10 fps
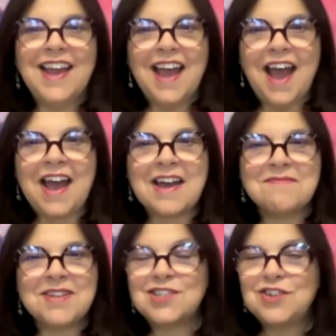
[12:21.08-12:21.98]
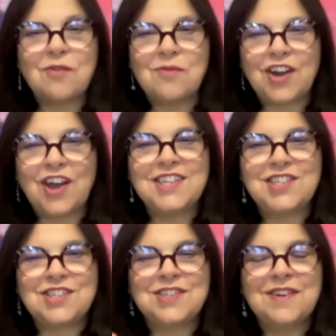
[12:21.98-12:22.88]
It's not what I
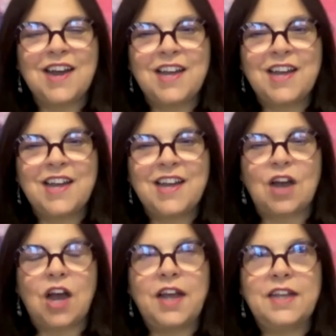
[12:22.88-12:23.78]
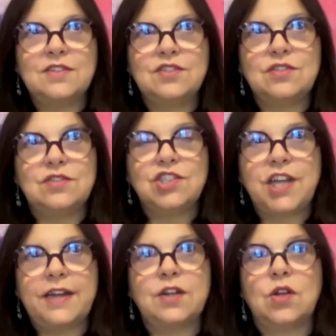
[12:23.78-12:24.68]
do. I
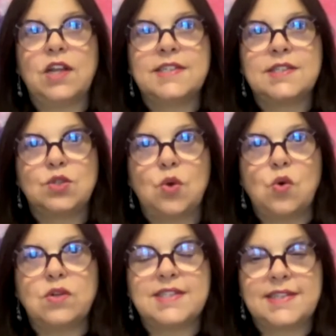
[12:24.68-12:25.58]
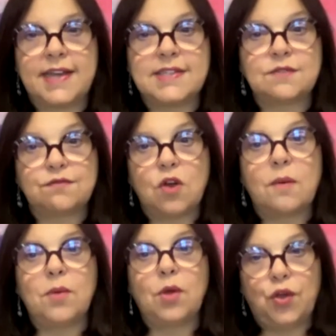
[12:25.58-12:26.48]
channel a source that's
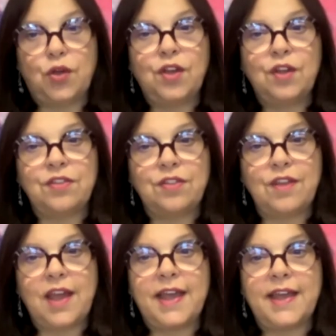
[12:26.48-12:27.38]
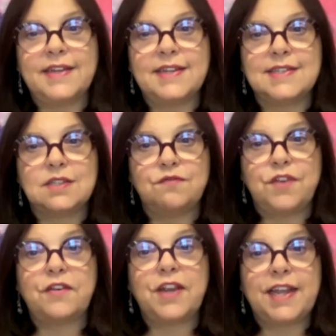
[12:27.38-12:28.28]
from Earth, and it's
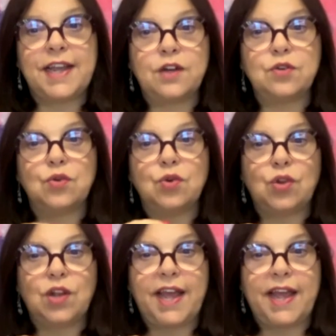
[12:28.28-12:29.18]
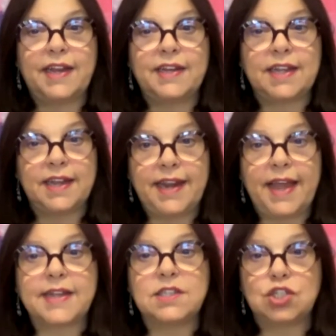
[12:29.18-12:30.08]
very guttural and
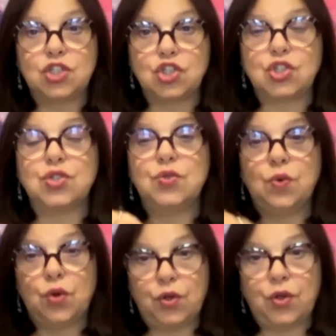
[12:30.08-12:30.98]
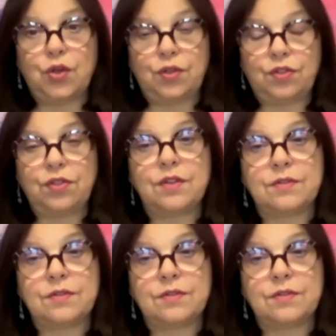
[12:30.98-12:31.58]
connected to Earth.